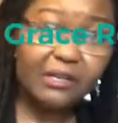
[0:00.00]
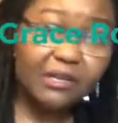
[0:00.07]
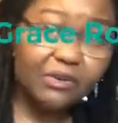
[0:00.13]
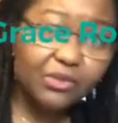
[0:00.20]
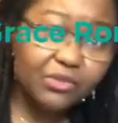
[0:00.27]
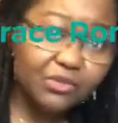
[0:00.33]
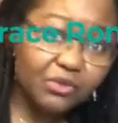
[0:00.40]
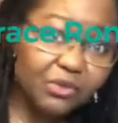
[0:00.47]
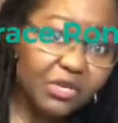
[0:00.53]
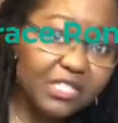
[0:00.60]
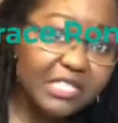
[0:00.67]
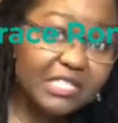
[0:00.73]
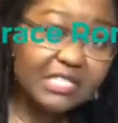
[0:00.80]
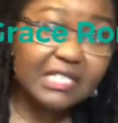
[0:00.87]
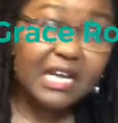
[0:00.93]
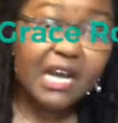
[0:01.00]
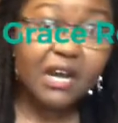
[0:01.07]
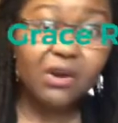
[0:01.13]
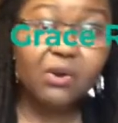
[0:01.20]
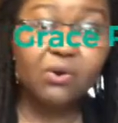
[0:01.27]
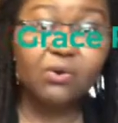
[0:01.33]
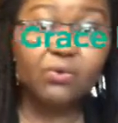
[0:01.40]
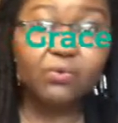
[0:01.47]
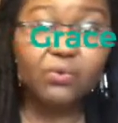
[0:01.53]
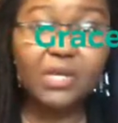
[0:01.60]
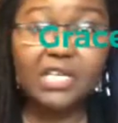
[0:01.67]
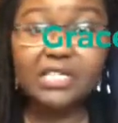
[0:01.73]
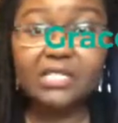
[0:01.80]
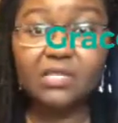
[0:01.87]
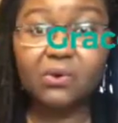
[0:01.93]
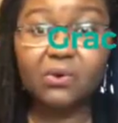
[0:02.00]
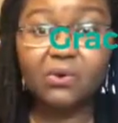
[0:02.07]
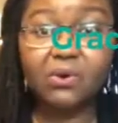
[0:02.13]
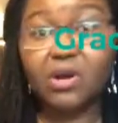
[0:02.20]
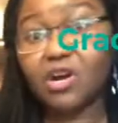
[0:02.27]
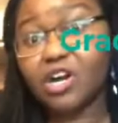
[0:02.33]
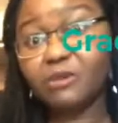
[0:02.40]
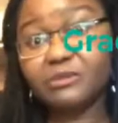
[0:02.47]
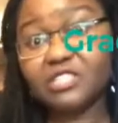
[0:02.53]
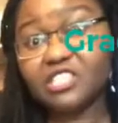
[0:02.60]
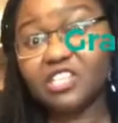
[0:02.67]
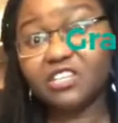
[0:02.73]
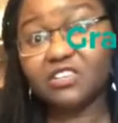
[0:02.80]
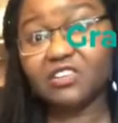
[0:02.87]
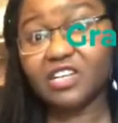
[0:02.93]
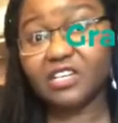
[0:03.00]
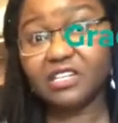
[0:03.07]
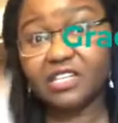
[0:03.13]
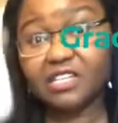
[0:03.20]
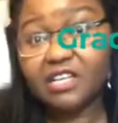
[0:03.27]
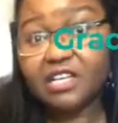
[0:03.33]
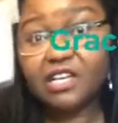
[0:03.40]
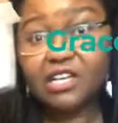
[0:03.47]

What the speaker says: or you're cutting down on wheat or carbs generally,